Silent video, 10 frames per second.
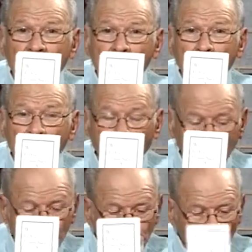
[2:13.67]

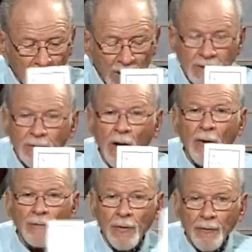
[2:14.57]
important booklets
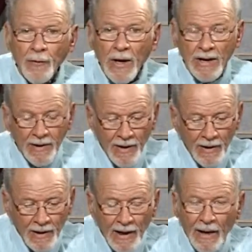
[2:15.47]
for free.
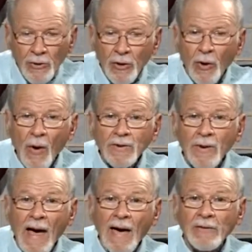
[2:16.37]
You could
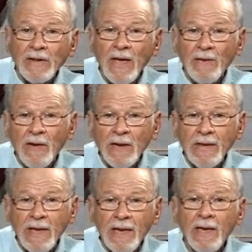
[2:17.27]
also have a
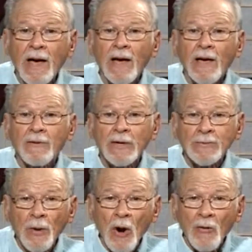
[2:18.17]
DVD of this
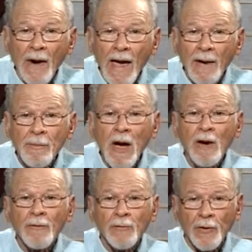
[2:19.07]
program
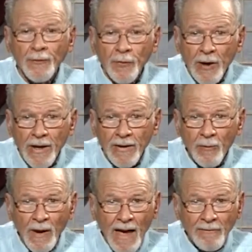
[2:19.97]
for free.
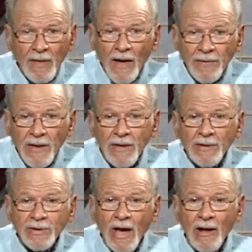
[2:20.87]
We have nothing to
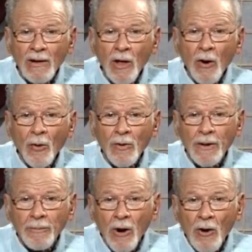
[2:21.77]
sell on
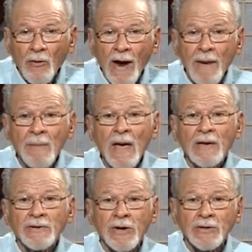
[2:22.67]
the program.
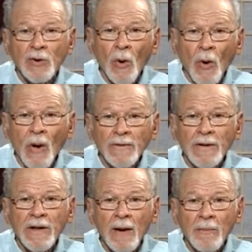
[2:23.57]
Just call the
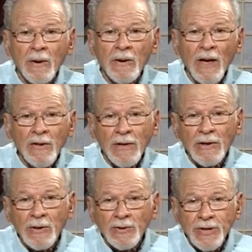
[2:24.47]
number that
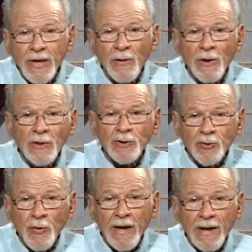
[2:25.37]
you see on the
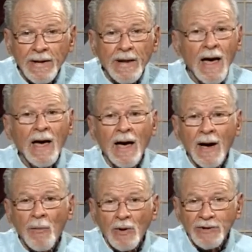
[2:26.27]
screen
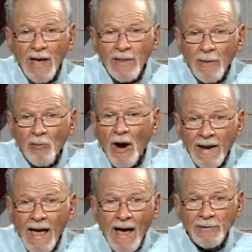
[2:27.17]
and we'll send them
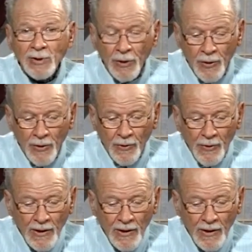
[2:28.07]
right out to you.